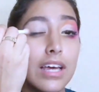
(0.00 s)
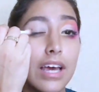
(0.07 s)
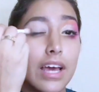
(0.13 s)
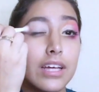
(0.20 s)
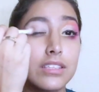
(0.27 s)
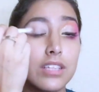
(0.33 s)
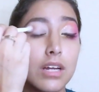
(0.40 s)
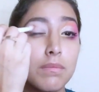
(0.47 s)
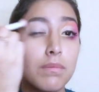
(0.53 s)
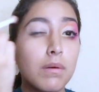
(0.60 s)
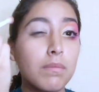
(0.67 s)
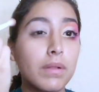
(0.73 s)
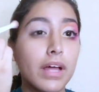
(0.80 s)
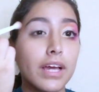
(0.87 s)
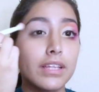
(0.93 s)
and start
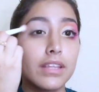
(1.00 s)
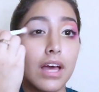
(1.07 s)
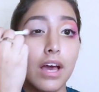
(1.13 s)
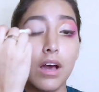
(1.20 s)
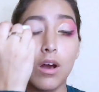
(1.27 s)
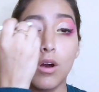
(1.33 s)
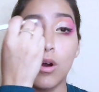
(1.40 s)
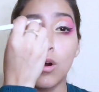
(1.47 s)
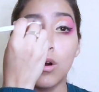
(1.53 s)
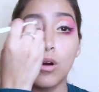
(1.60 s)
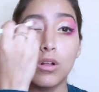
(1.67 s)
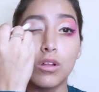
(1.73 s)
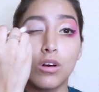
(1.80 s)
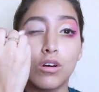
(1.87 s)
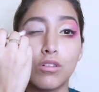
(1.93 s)
applying that
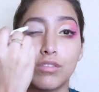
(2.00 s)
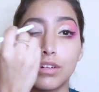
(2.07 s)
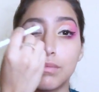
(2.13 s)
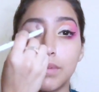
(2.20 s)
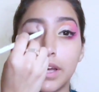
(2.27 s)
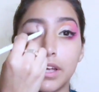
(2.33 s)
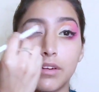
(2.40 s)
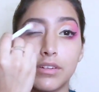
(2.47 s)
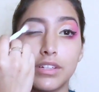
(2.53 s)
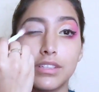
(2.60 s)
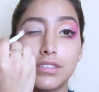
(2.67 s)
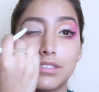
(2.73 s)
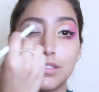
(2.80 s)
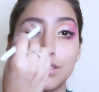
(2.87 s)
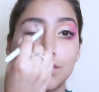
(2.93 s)
all over my
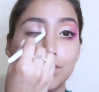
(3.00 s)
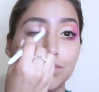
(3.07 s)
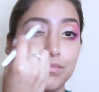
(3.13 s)
crease.